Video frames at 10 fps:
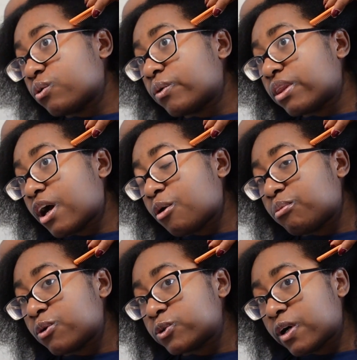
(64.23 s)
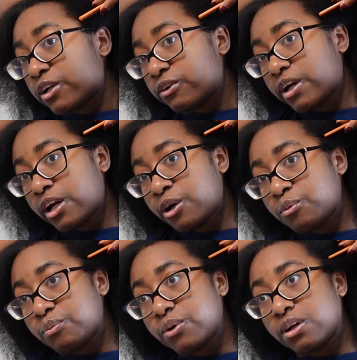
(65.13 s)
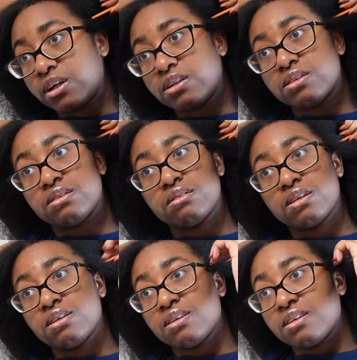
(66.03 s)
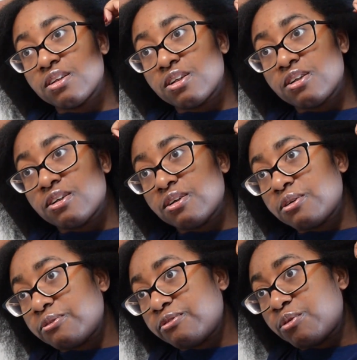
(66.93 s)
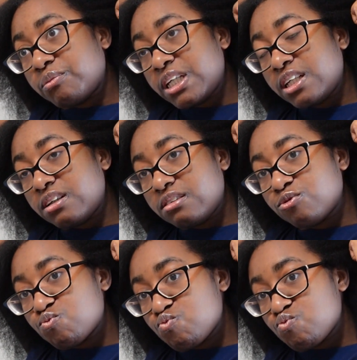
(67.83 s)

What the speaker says: without blow drying your hair, but for me